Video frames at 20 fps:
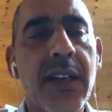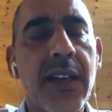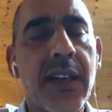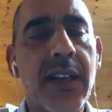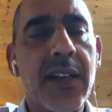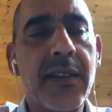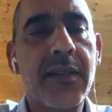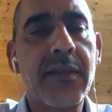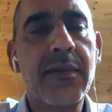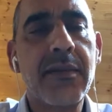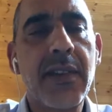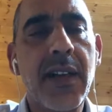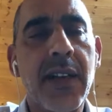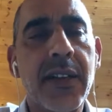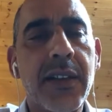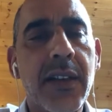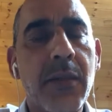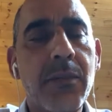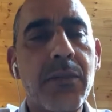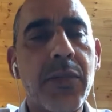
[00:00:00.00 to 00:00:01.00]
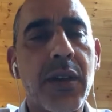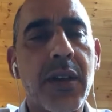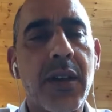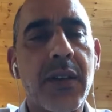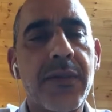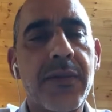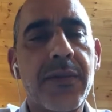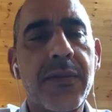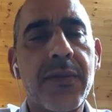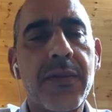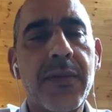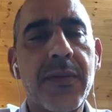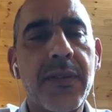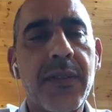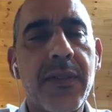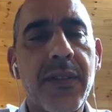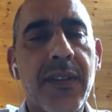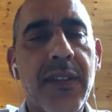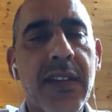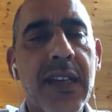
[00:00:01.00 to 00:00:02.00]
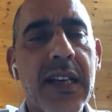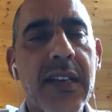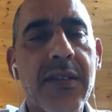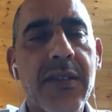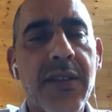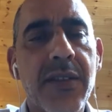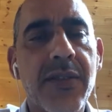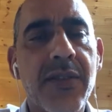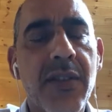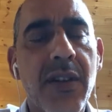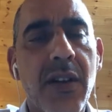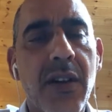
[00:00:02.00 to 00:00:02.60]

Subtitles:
in a number of theaters